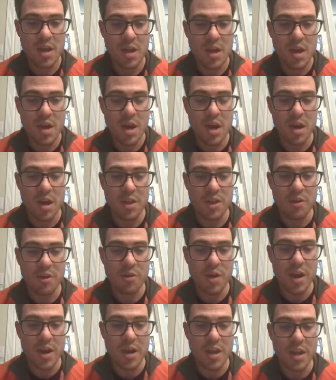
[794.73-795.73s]
The
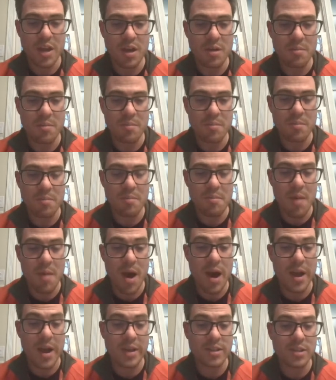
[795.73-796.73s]
uranium
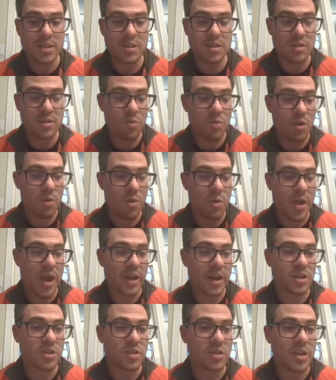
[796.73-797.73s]
mines, where we
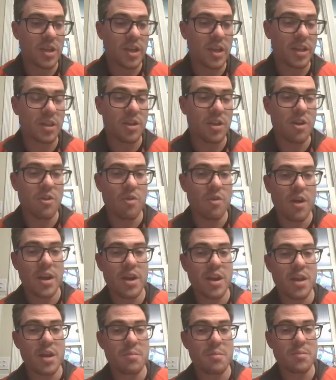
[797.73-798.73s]
actually get the
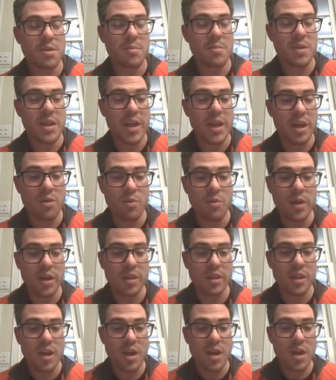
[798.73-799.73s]
uranium to begin
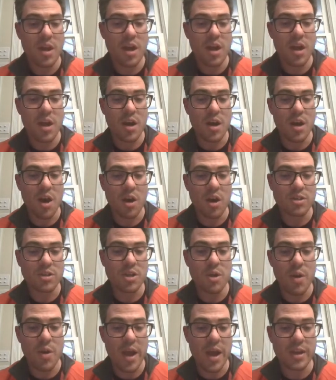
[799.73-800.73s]
with,
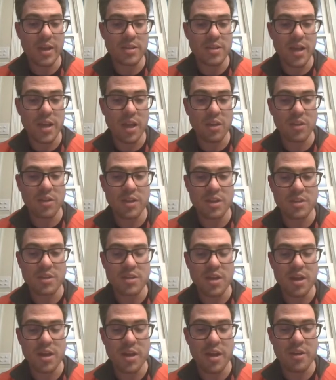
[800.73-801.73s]
also has tailings
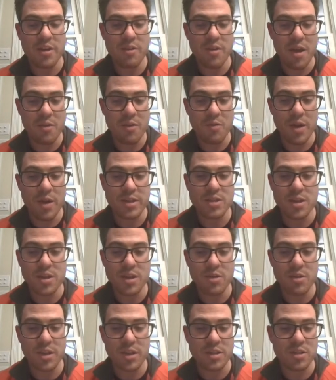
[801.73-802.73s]
and
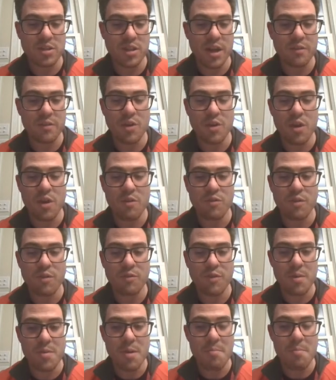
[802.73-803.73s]
residue that's left over
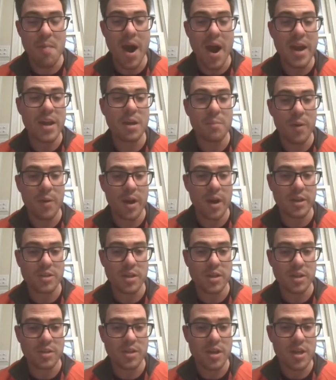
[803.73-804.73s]
from the mining
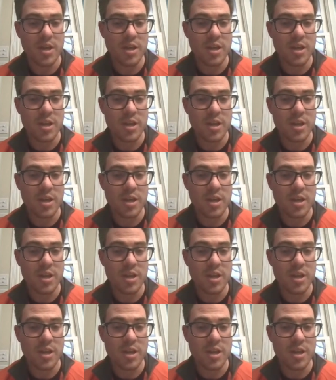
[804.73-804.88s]
process.